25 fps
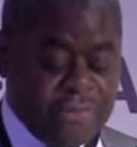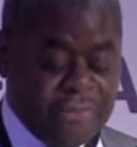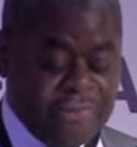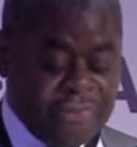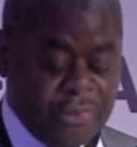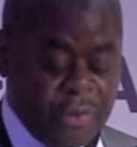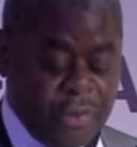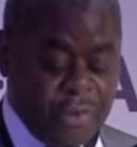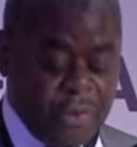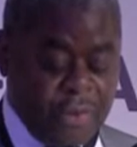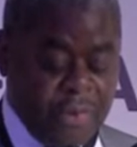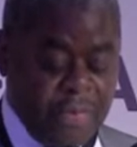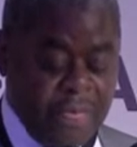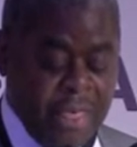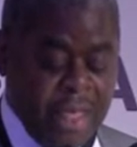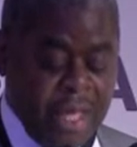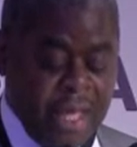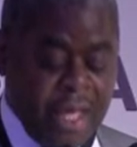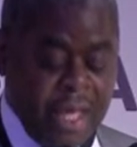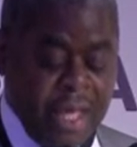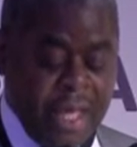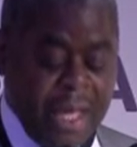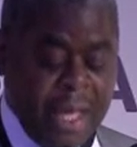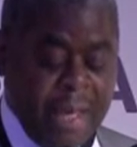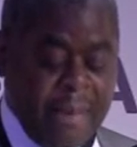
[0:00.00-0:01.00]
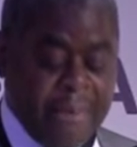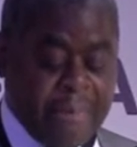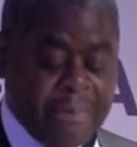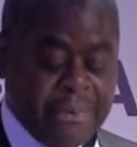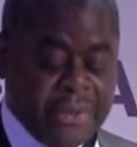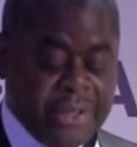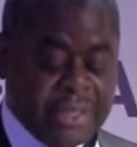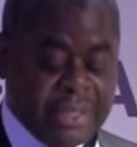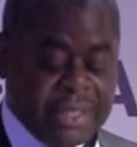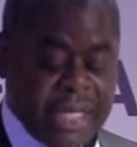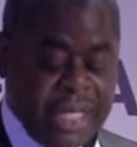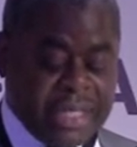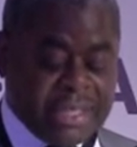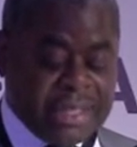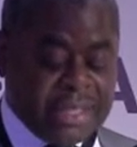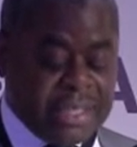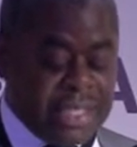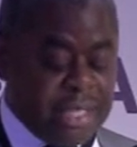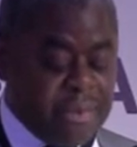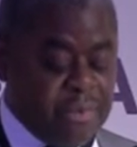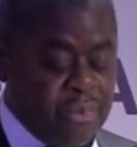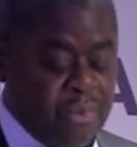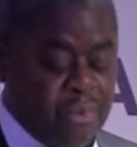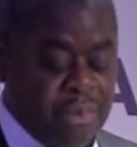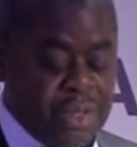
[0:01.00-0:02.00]
flow and presents
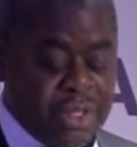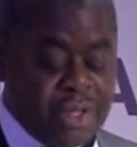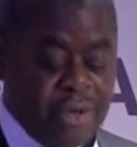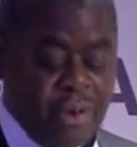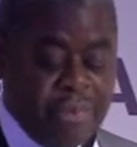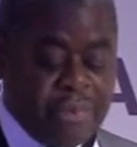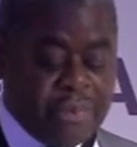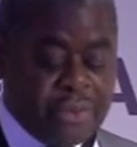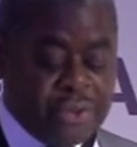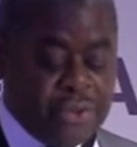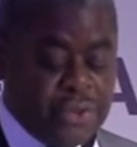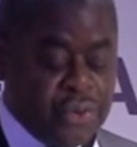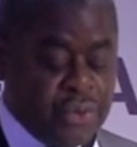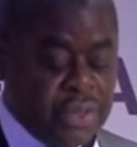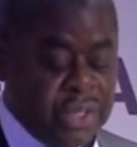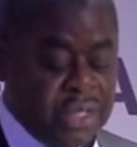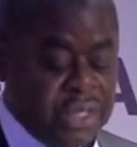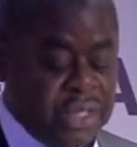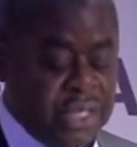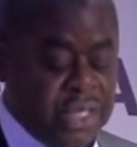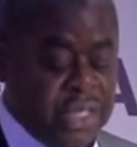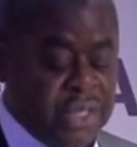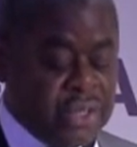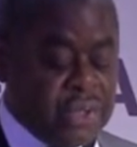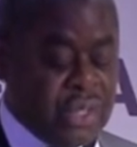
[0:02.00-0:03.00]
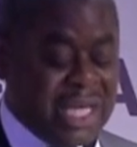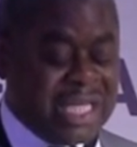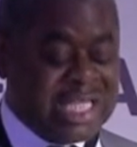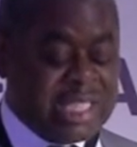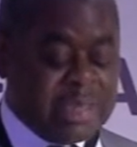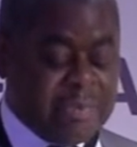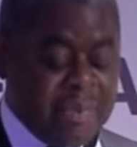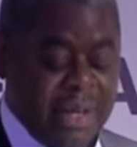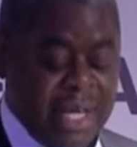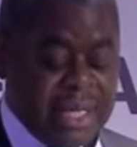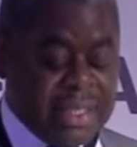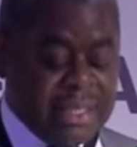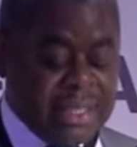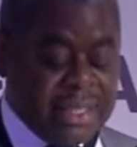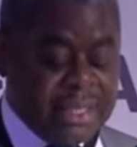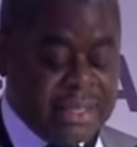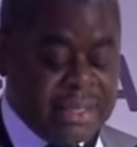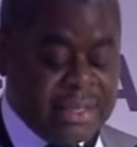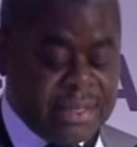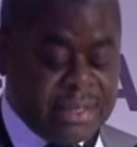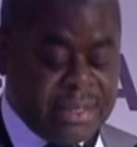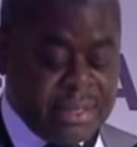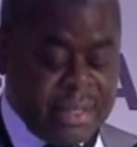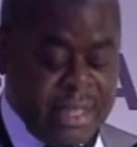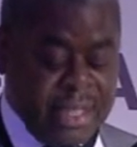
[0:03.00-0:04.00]
them with the opportunity to expand
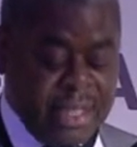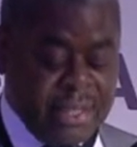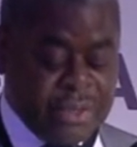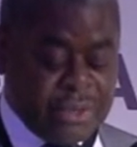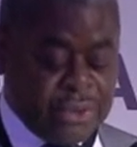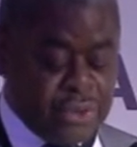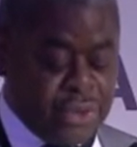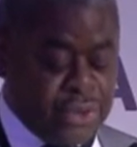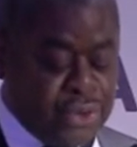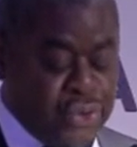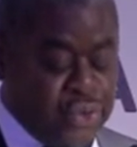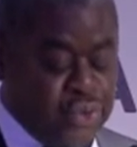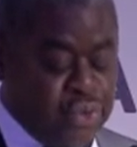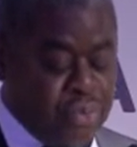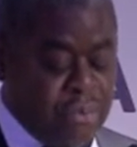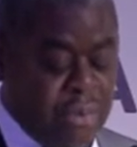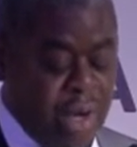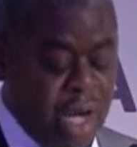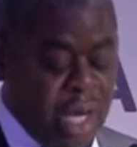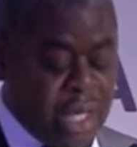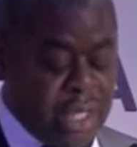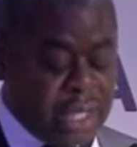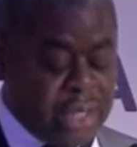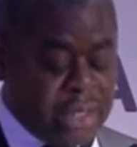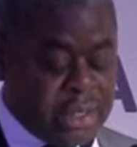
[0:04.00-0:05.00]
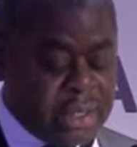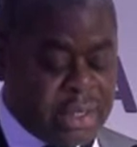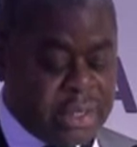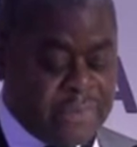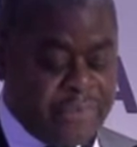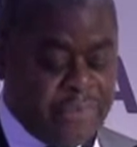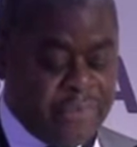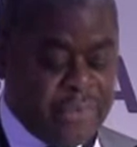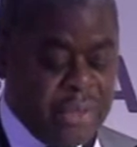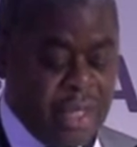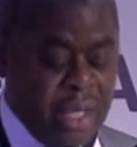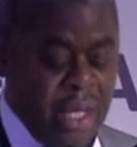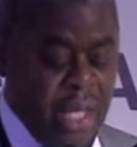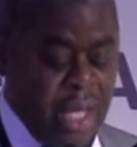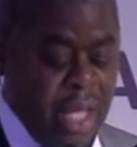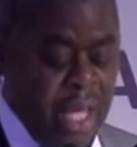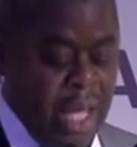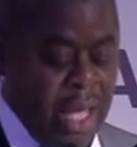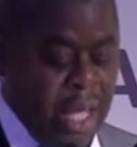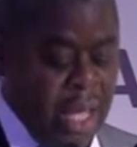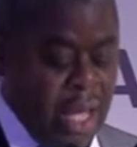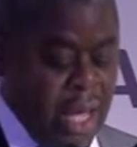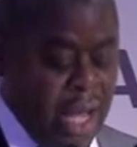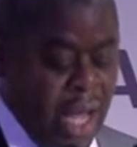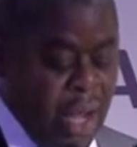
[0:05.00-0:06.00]
into, into new markets.
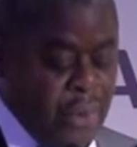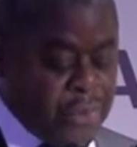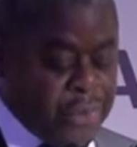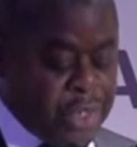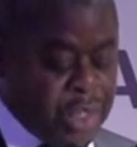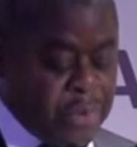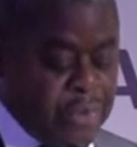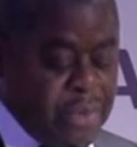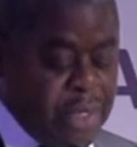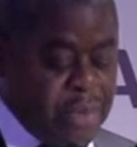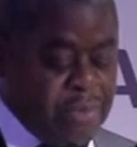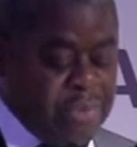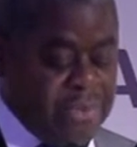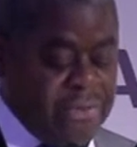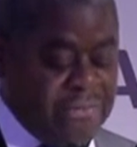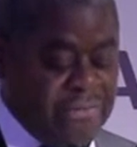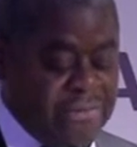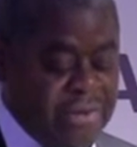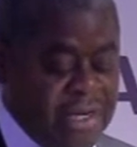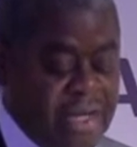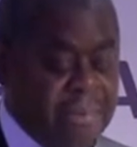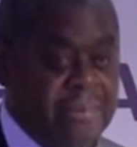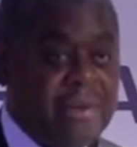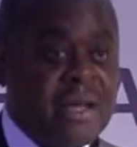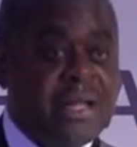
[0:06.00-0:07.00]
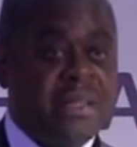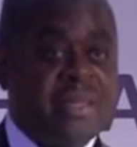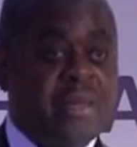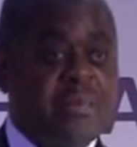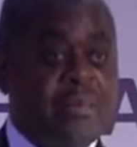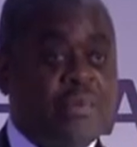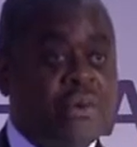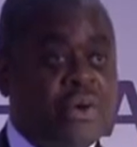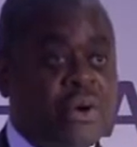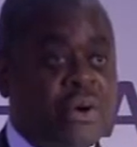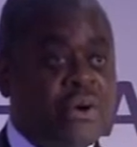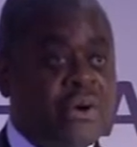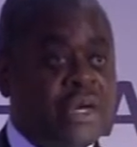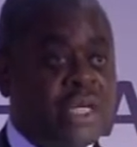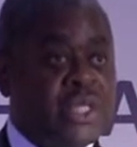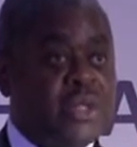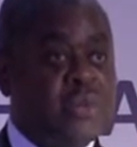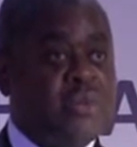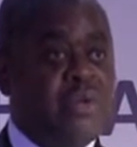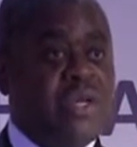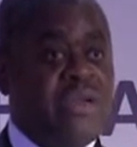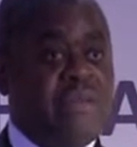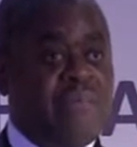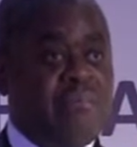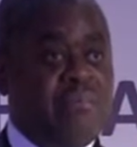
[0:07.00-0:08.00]
I will speak briefly about the progress
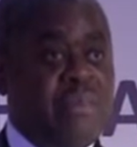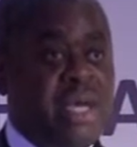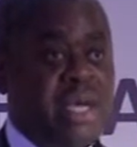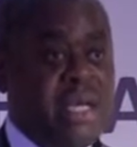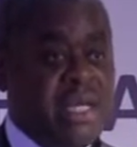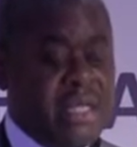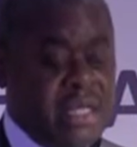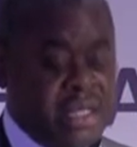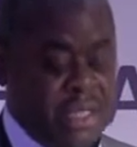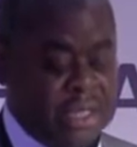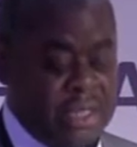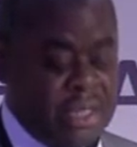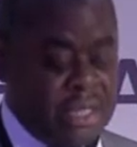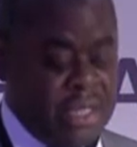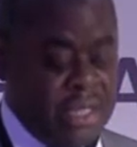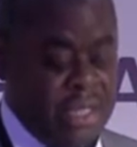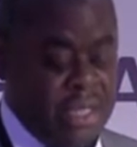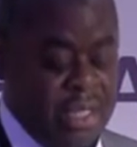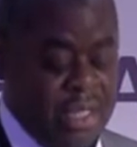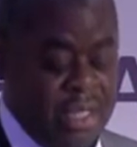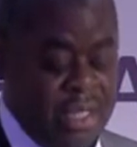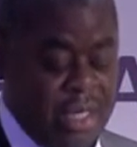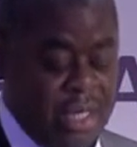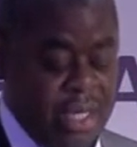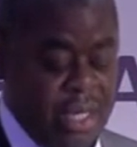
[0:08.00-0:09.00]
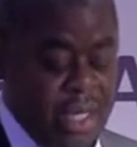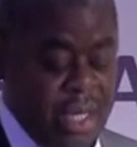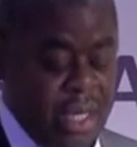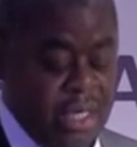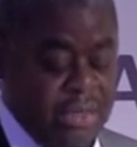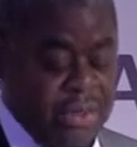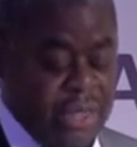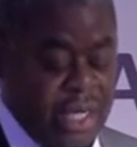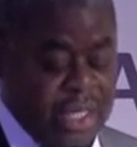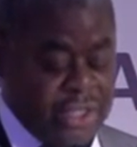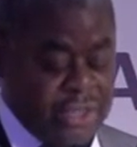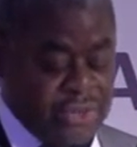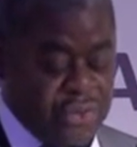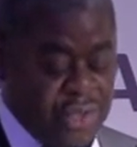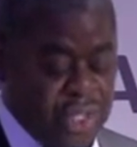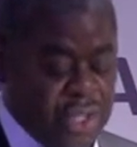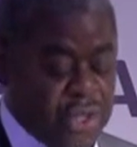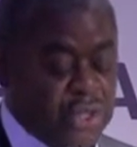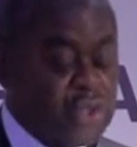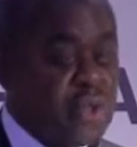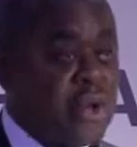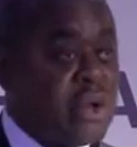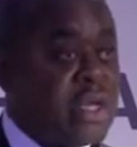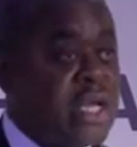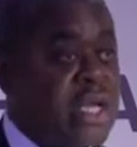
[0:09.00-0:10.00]
we have made at the Nigerian
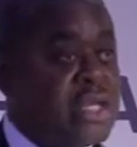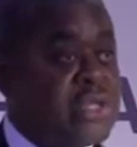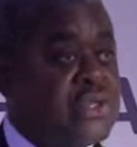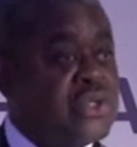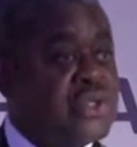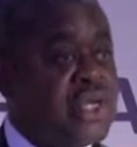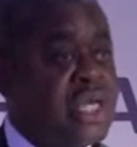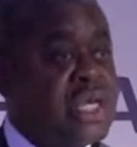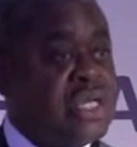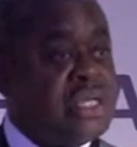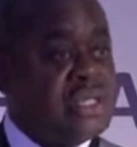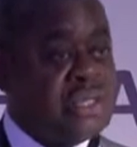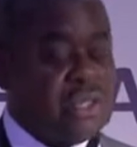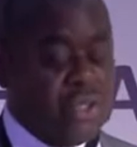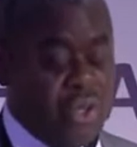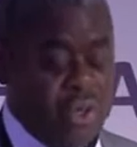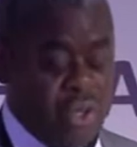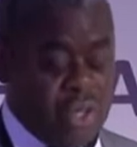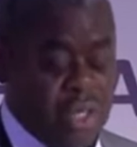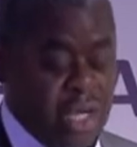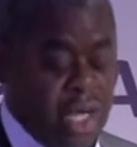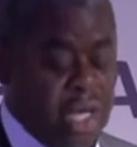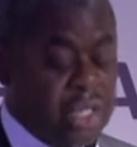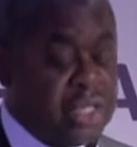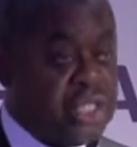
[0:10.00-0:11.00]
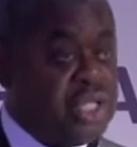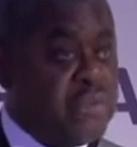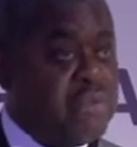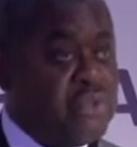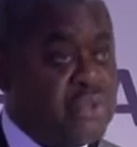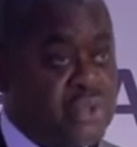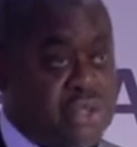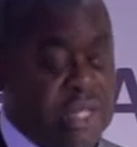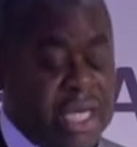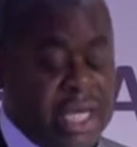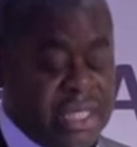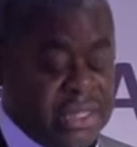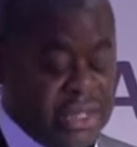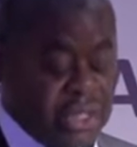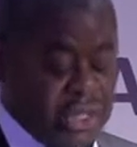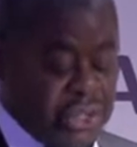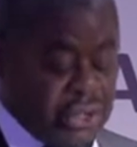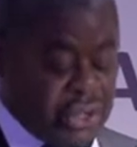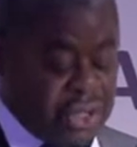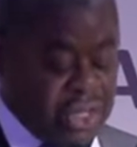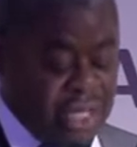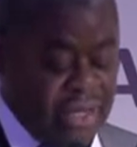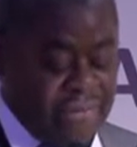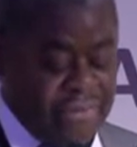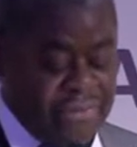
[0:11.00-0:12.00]
Stock Exchange on our
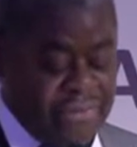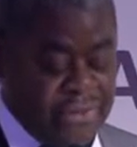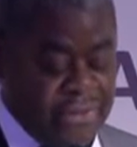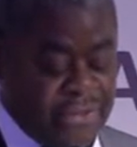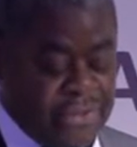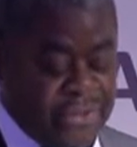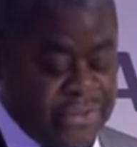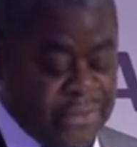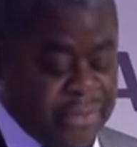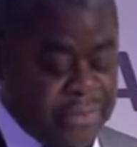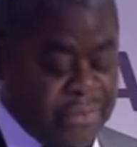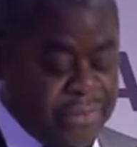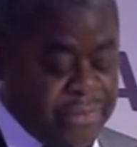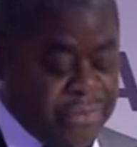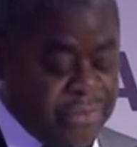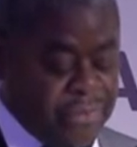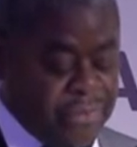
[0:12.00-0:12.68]
demutualization efforts.